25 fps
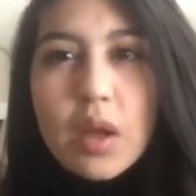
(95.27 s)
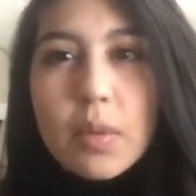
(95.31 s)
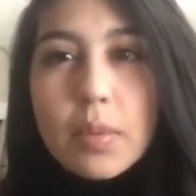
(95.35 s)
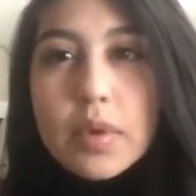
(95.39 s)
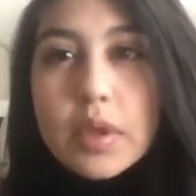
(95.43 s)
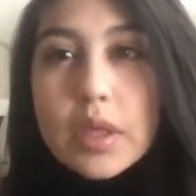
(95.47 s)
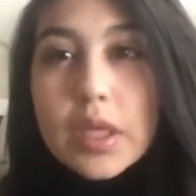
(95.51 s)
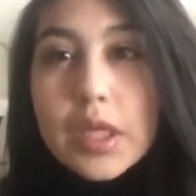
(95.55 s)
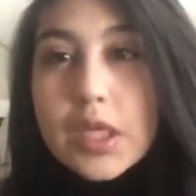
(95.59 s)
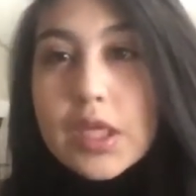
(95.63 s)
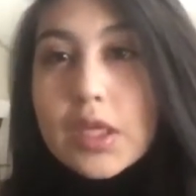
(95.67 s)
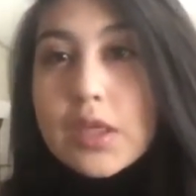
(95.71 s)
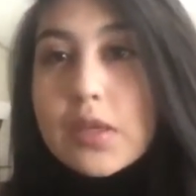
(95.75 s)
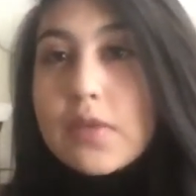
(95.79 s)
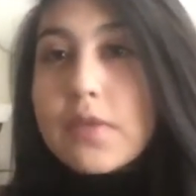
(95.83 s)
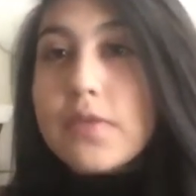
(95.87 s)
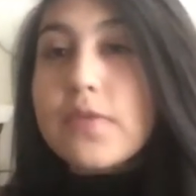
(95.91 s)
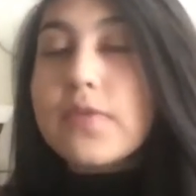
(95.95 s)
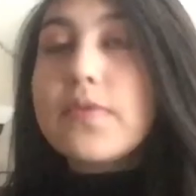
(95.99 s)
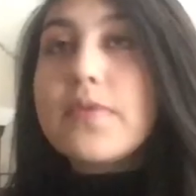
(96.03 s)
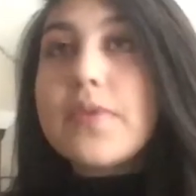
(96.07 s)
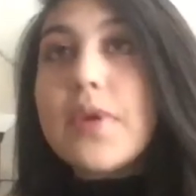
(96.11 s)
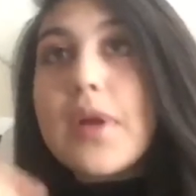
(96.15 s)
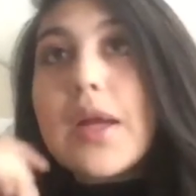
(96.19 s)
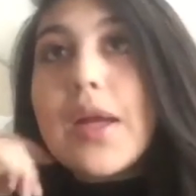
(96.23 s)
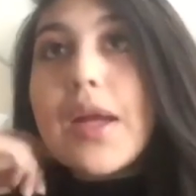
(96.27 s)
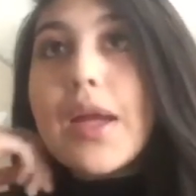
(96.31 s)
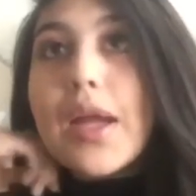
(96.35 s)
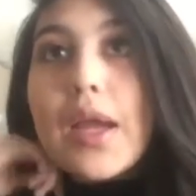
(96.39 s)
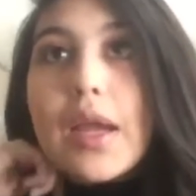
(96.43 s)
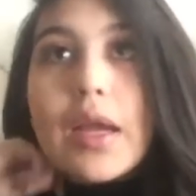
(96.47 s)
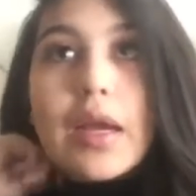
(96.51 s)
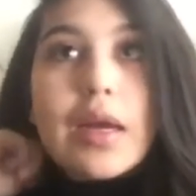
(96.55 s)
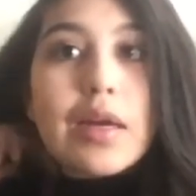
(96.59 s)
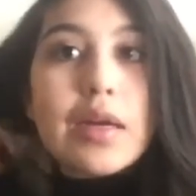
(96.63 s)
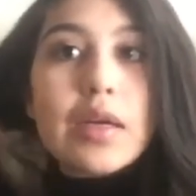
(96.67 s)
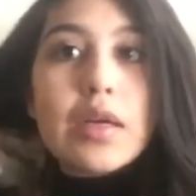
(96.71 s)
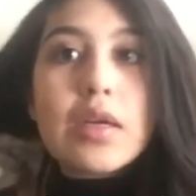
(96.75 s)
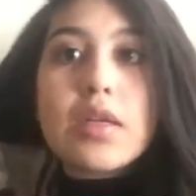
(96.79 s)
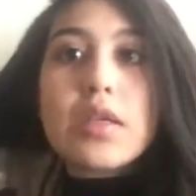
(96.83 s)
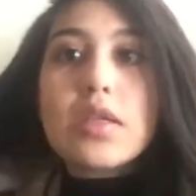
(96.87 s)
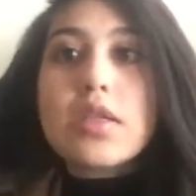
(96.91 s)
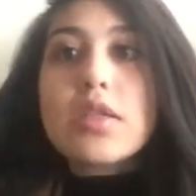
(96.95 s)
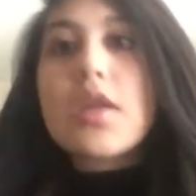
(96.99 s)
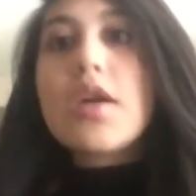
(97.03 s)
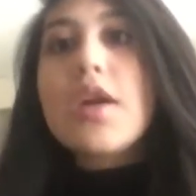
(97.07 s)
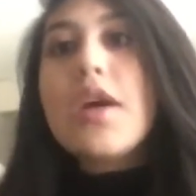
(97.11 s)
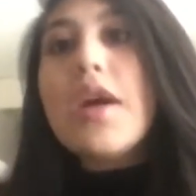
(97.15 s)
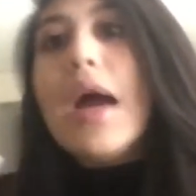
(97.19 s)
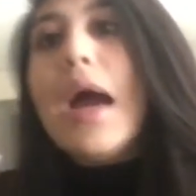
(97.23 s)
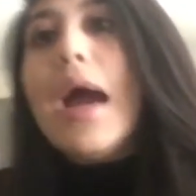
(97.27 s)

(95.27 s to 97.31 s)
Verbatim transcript: I believe. And